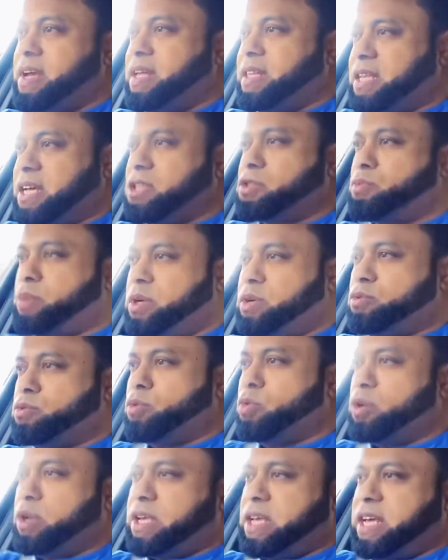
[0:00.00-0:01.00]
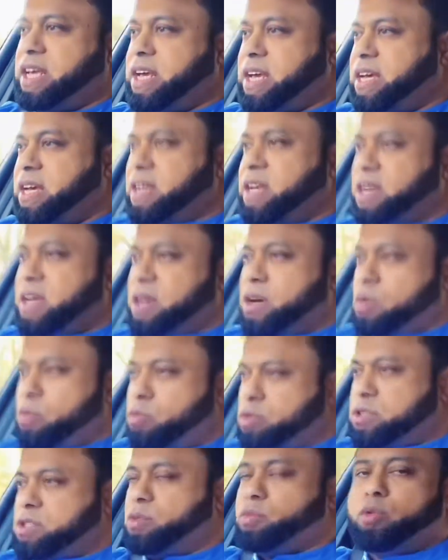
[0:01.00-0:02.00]
That's why he was warning here.
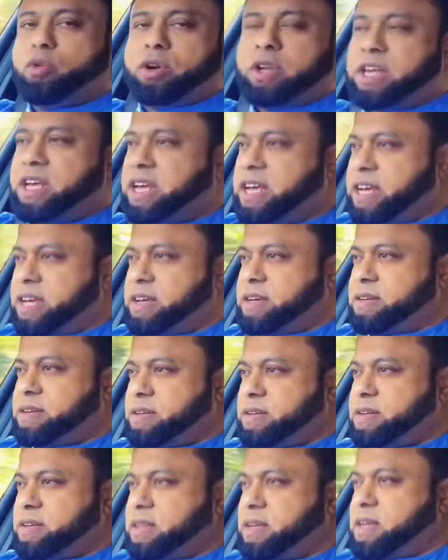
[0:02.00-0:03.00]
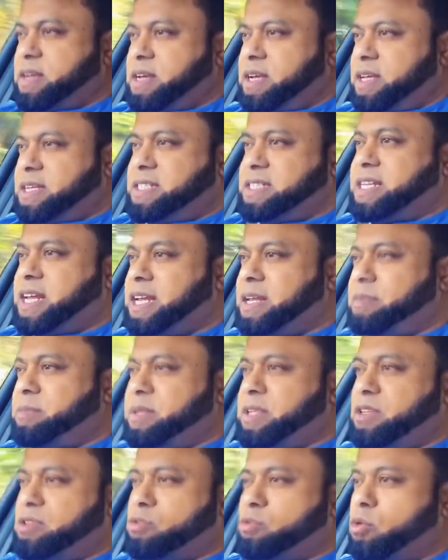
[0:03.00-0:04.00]
What's the warning here? He's telling me
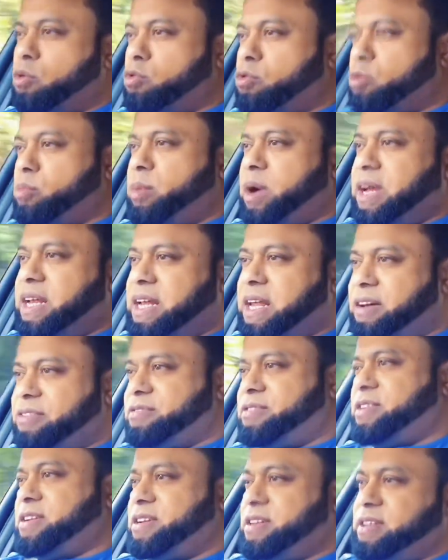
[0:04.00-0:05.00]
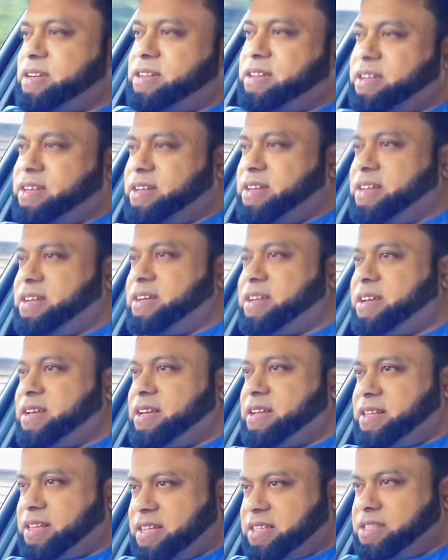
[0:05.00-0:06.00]
there's a road on my left.
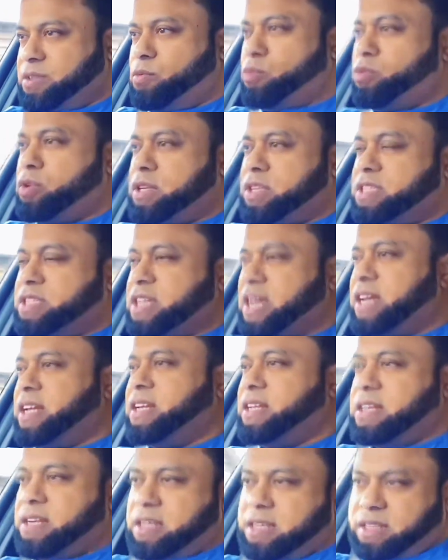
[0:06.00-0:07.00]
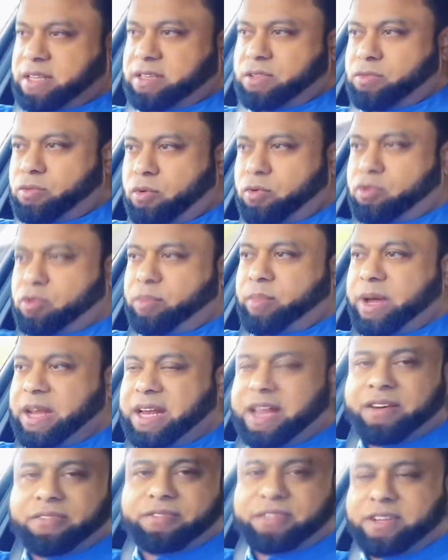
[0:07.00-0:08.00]
That's the warning sign. There's a road on my
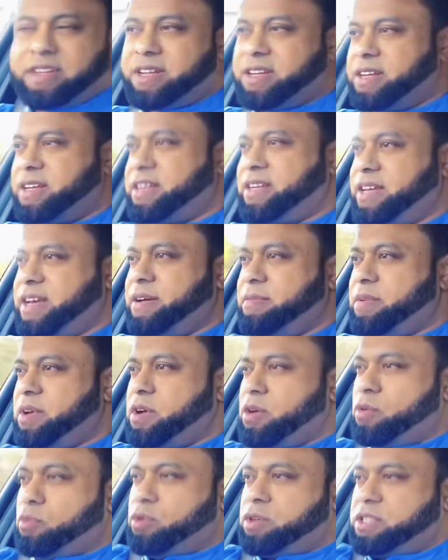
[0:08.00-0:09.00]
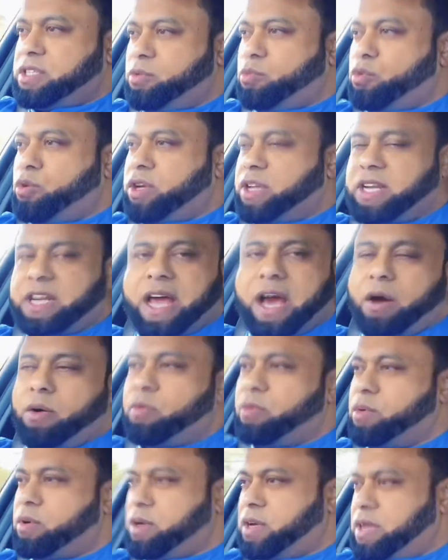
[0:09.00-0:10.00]
left. Yeah. What's your warning now?
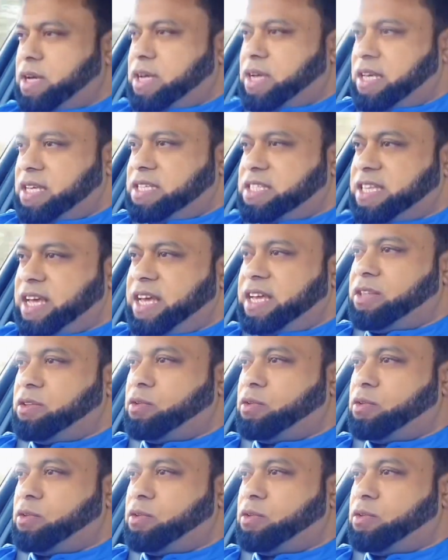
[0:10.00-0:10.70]
It's saying